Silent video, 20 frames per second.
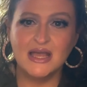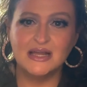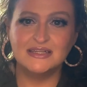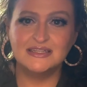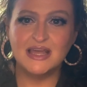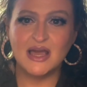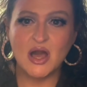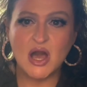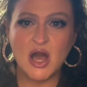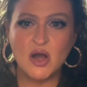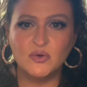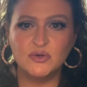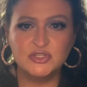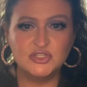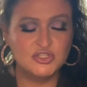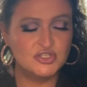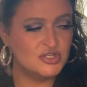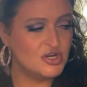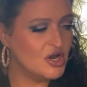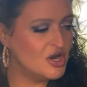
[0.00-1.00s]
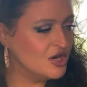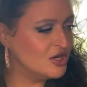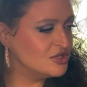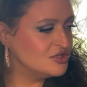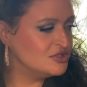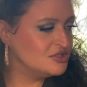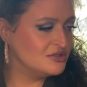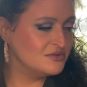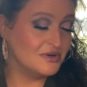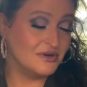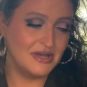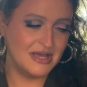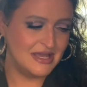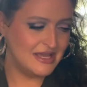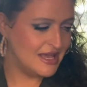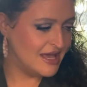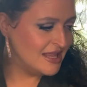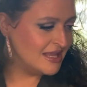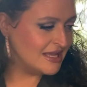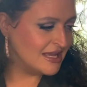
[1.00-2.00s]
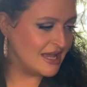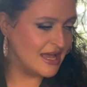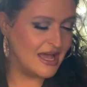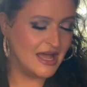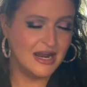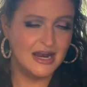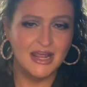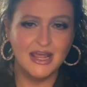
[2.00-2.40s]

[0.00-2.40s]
Now, I was charged, Oh, hey Pelican.